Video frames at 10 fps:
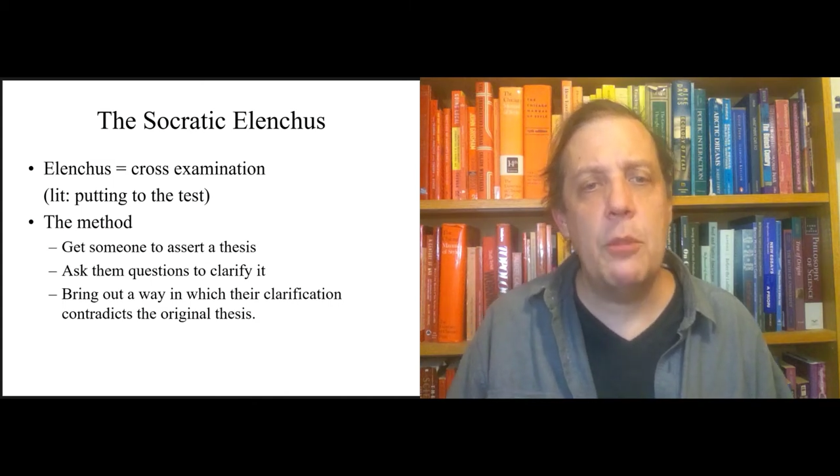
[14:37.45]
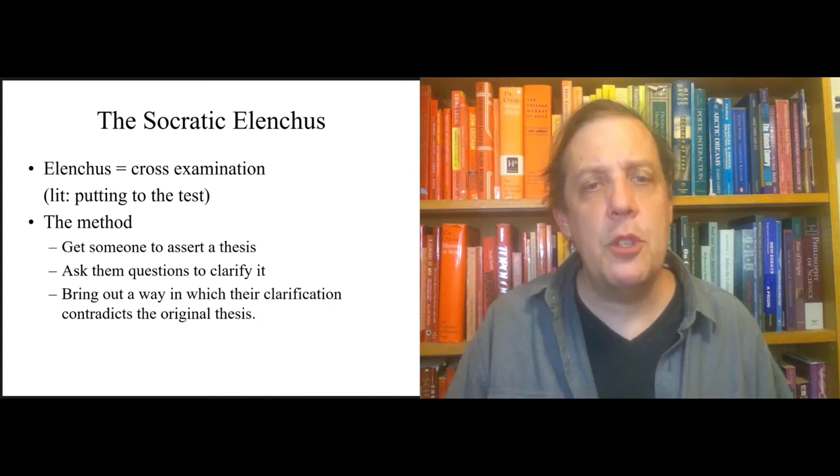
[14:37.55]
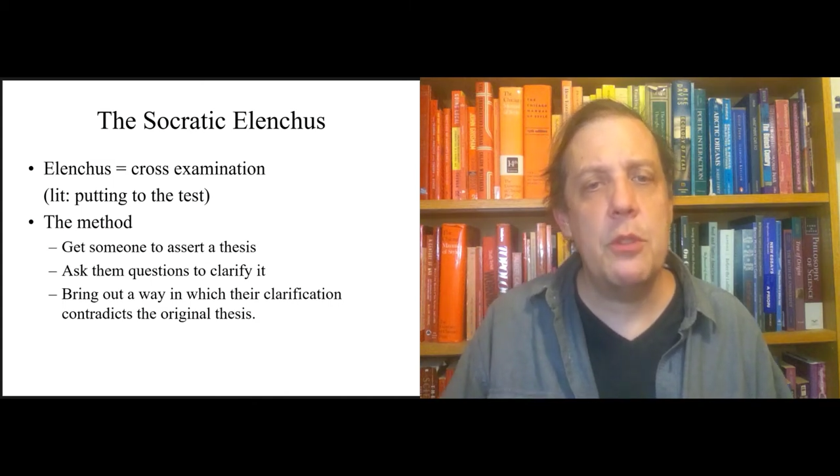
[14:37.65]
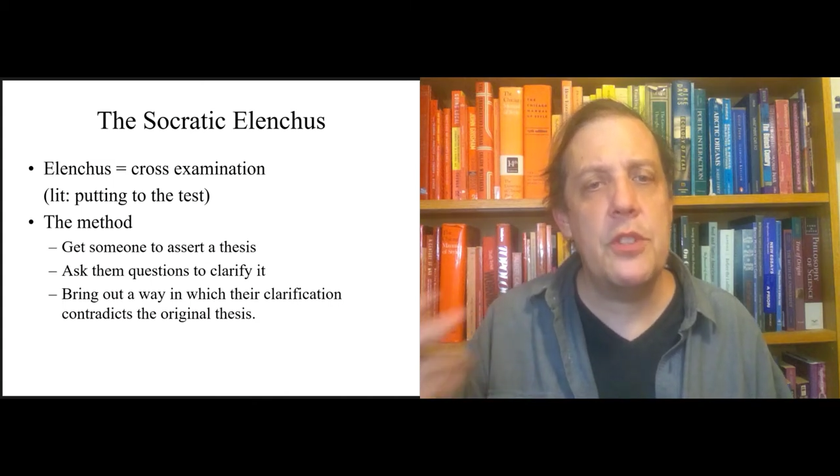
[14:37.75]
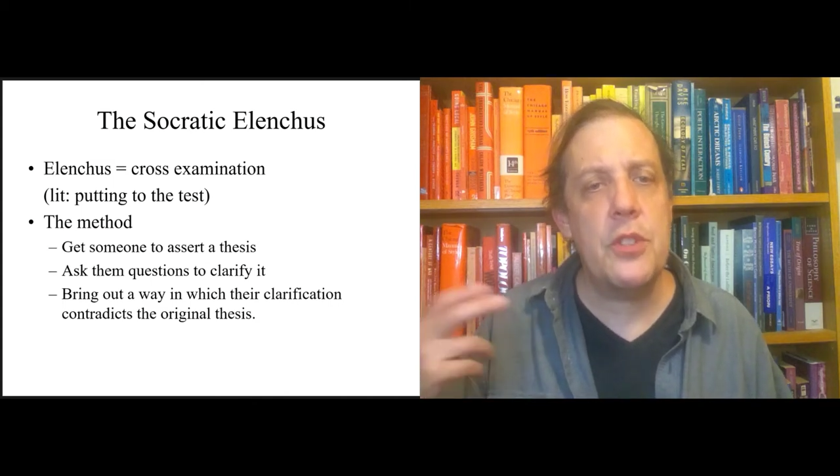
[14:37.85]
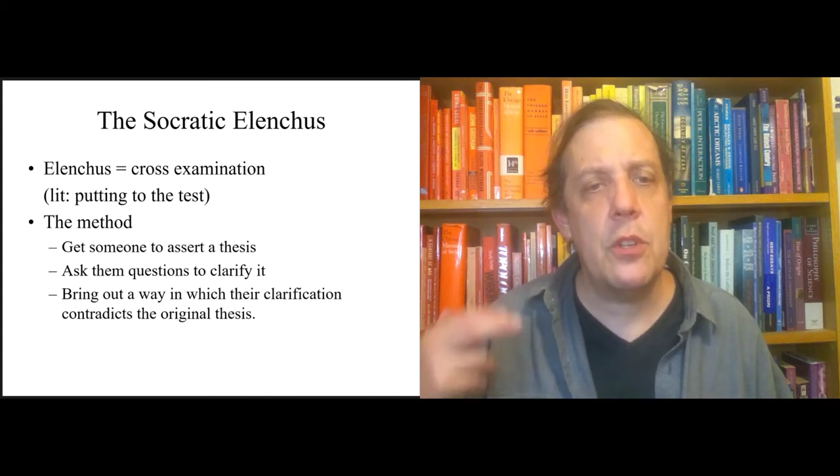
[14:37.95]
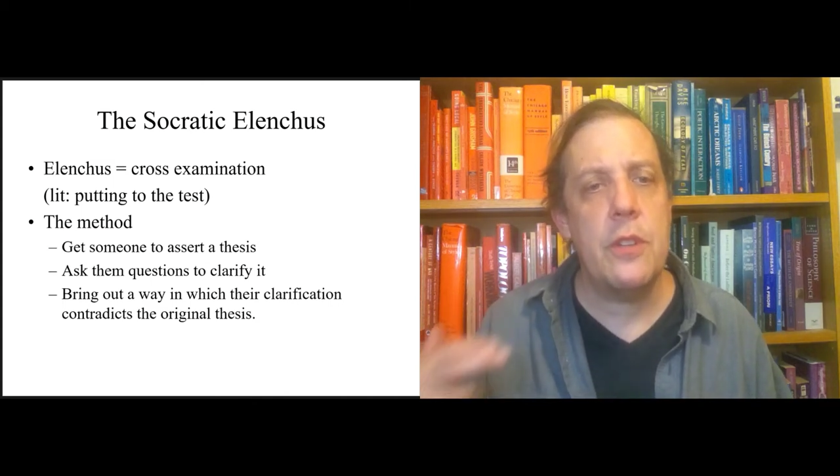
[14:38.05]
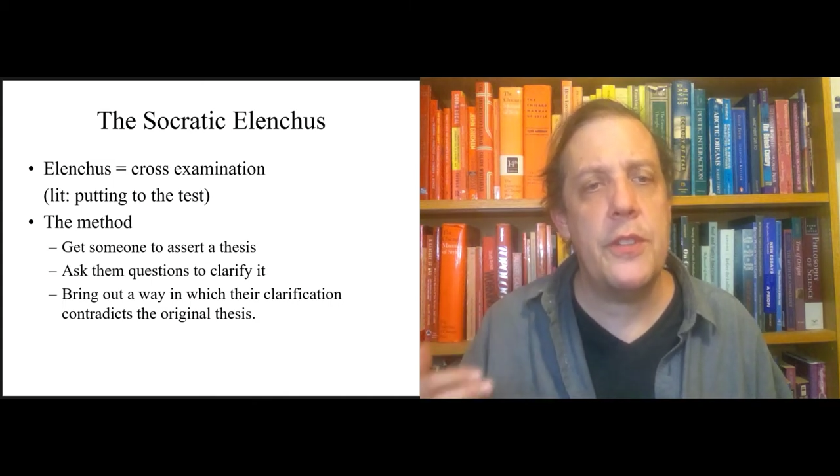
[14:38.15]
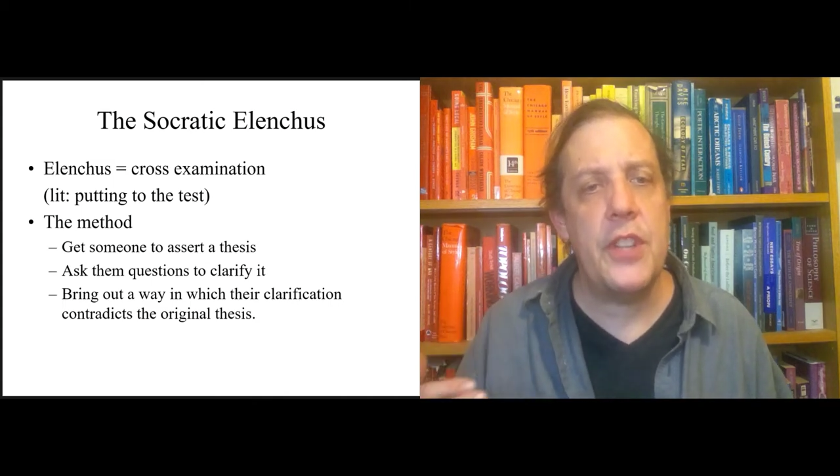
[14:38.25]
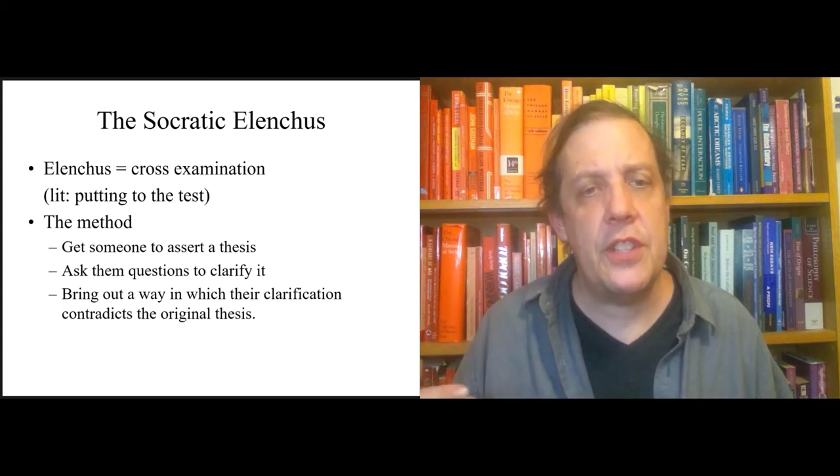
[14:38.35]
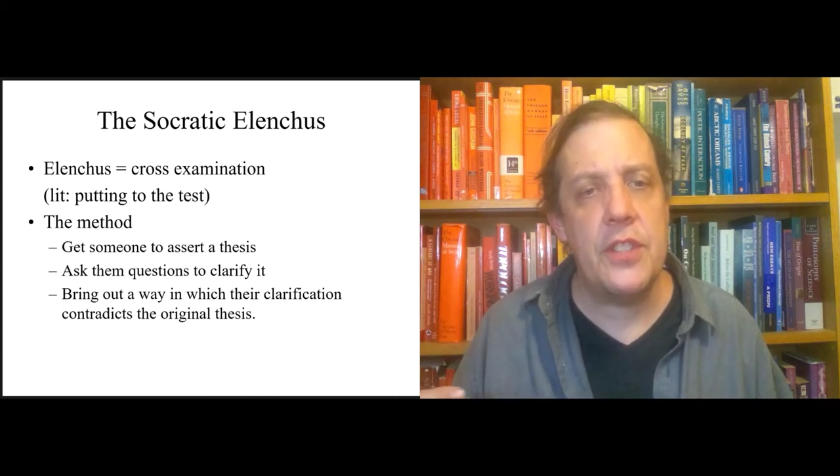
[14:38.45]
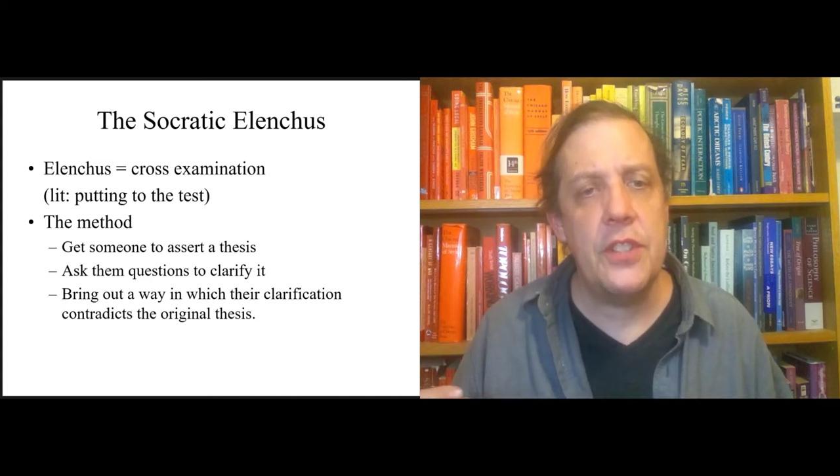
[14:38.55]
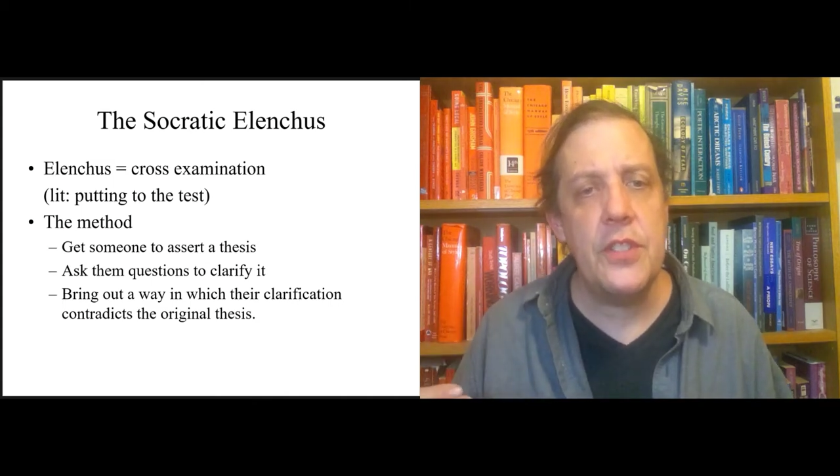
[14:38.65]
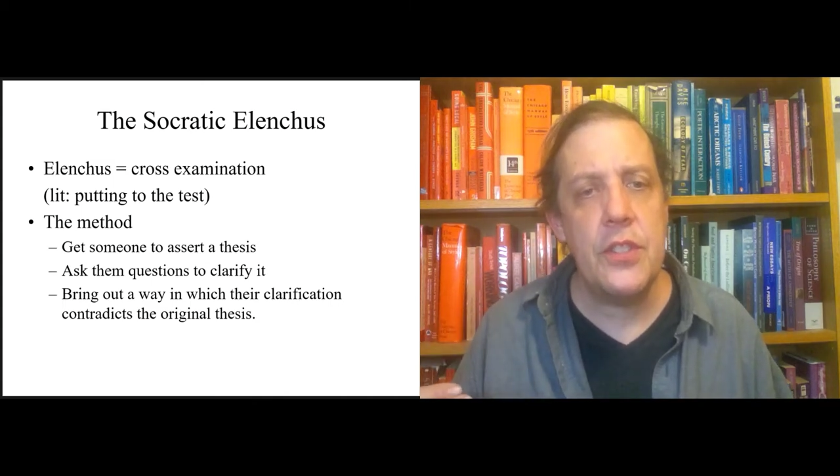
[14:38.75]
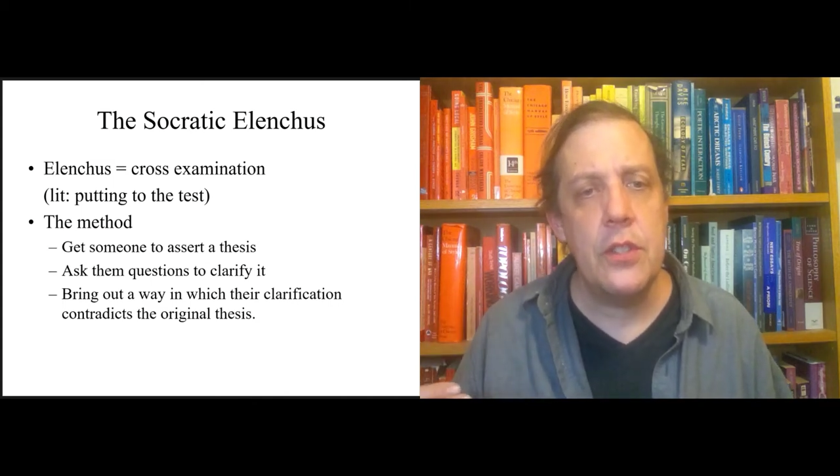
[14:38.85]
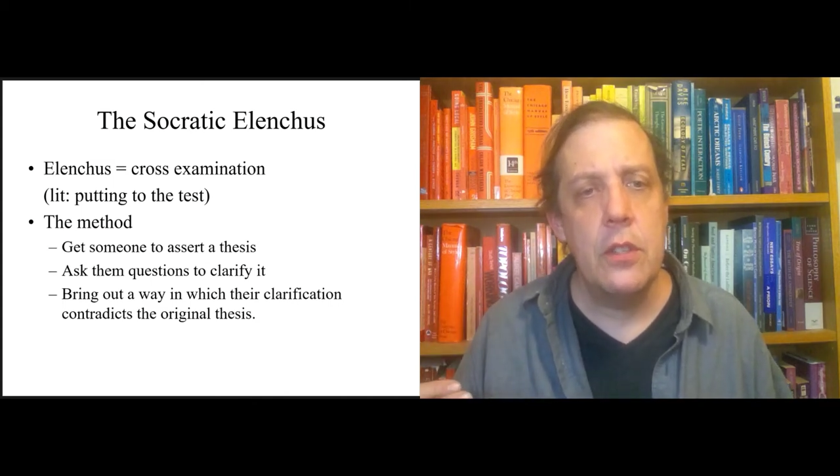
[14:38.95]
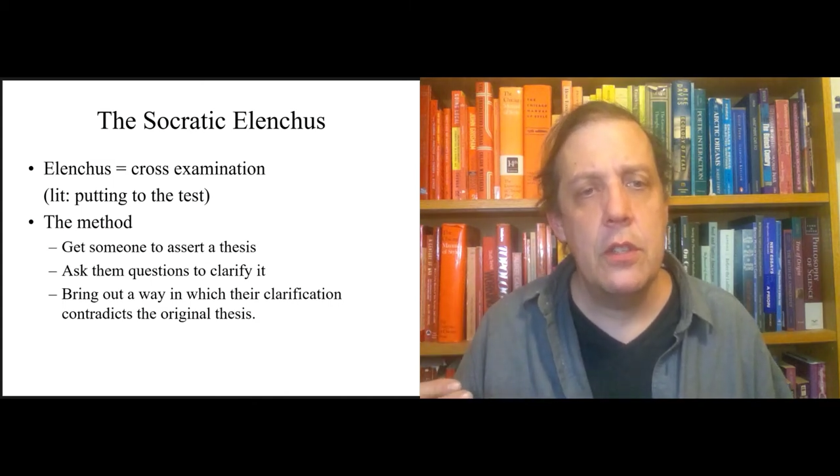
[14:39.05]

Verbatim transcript: to assert a thesis,